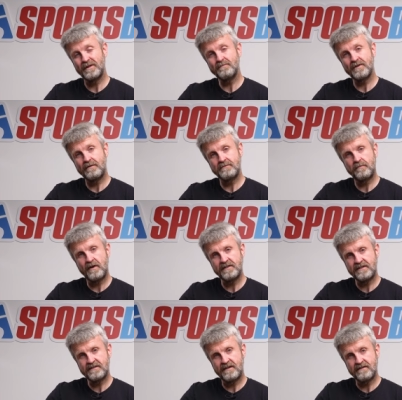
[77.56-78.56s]
Sometimes
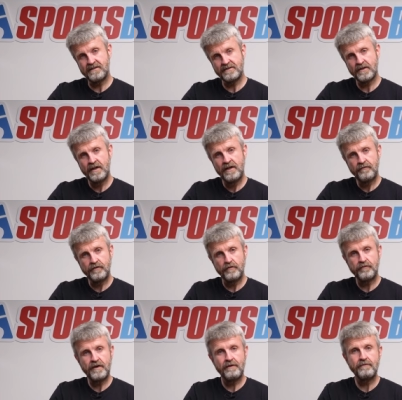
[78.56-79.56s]
braces like this feel
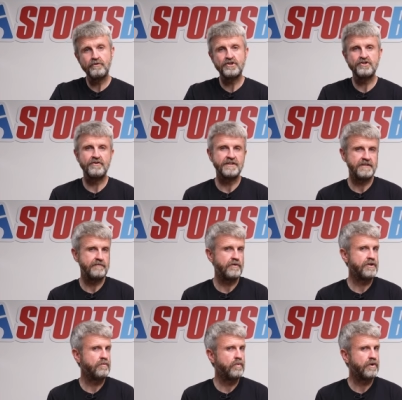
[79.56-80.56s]
very restrictive when
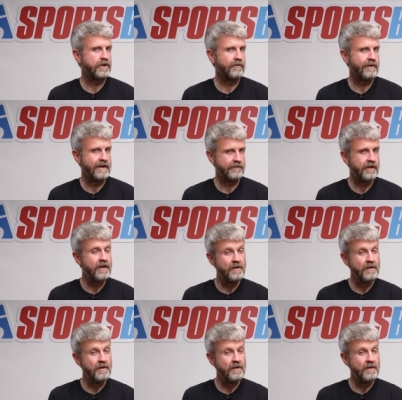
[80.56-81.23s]
you're walking around,